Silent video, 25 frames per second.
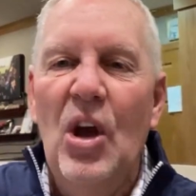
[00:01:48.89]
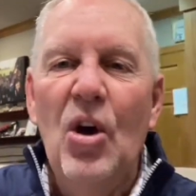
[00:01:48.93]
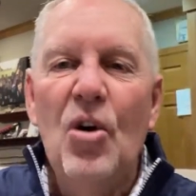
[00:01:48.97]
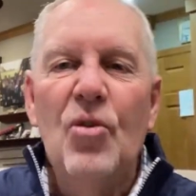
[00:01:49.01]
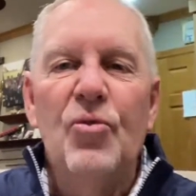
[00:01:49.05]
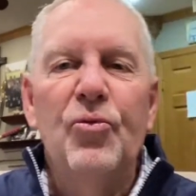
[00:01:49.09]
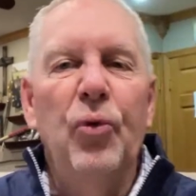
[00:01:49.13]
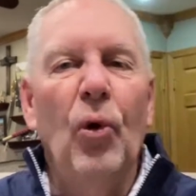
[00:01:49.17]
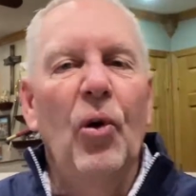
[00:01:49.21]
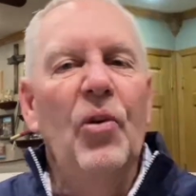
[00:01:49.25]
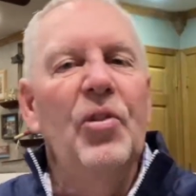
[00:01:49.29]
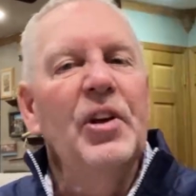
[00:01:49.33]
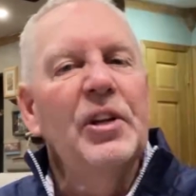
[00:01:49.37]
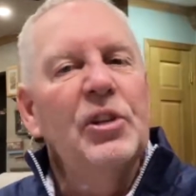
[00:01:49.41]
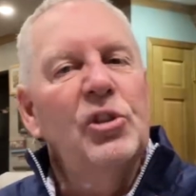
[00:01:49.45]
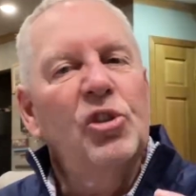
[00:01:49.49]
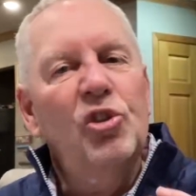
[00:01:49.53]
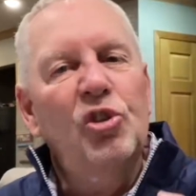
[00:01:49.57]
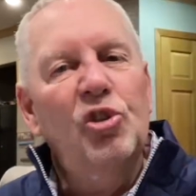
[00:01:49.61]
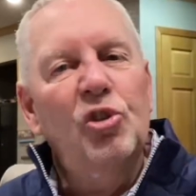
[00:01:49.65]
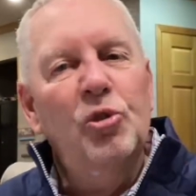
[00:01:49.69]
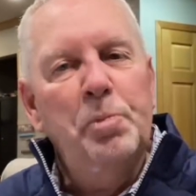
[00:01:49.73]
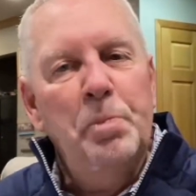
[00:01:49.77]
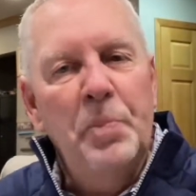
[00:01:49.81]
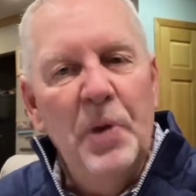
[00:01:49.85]
for the
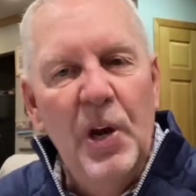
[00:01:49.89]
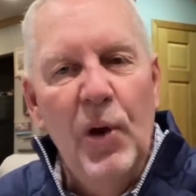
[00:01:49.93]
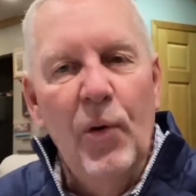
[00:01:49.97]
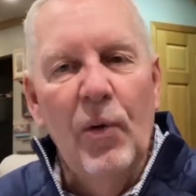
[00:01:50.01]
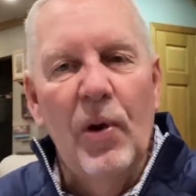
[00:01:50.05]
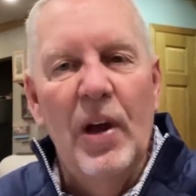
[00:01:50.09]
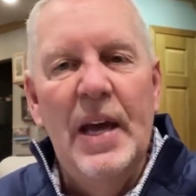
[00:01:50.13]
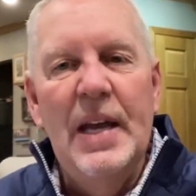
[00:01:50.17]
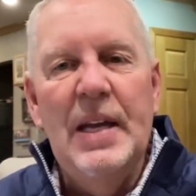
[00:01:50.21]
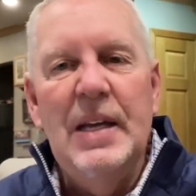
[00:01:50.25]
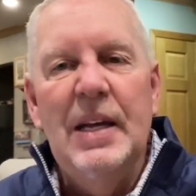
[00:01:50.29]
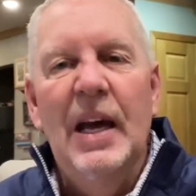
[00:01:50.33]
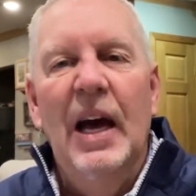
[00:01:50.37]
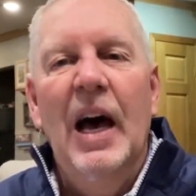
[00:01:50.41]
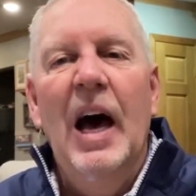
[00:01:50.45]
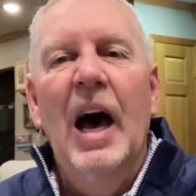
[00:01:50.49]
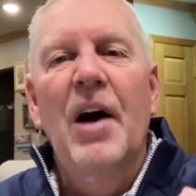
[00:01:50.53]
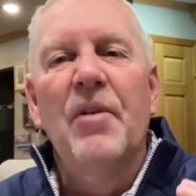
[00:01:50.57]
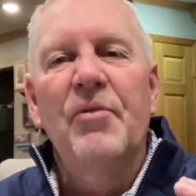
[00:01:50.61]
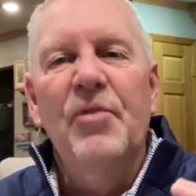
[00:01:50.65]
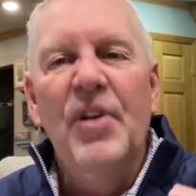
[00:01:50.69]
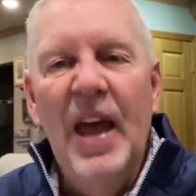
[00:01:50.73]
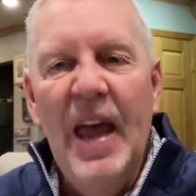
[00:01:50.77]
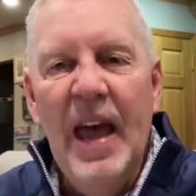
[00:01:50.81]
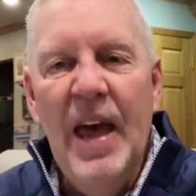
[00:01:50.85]
spirit
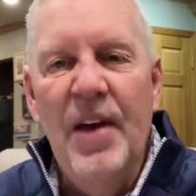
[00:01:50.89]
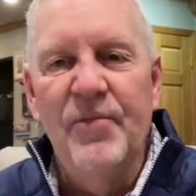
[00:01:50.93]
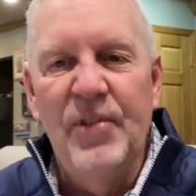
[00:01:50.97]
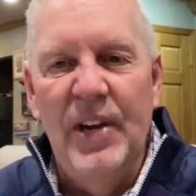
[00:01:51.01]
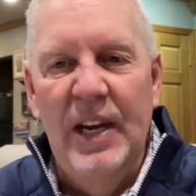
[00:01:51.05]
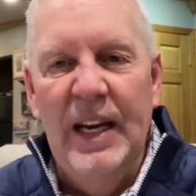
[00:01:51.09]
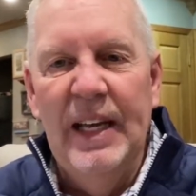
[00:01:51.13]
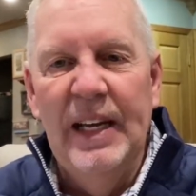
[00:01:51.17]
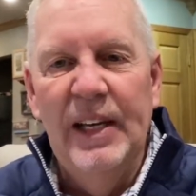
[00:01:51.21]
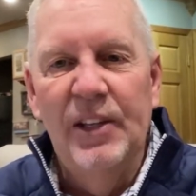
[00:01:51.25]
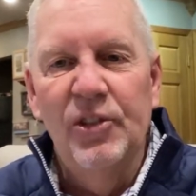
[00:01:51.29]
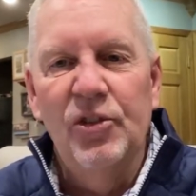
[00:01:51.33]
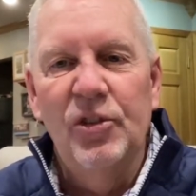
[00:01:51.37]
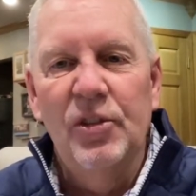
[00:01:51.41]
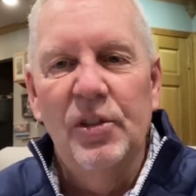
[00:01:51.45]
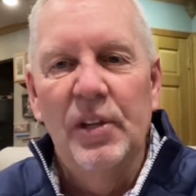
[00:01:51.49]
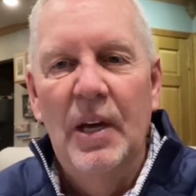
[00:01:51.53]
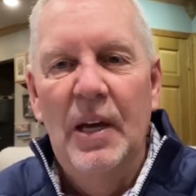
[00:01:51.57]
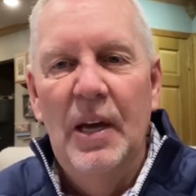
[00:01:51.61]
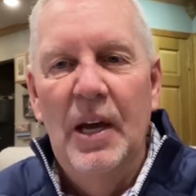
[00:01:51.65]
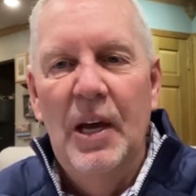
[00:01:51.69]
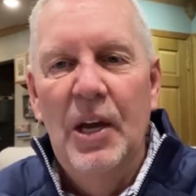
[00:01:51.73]
of heaviness.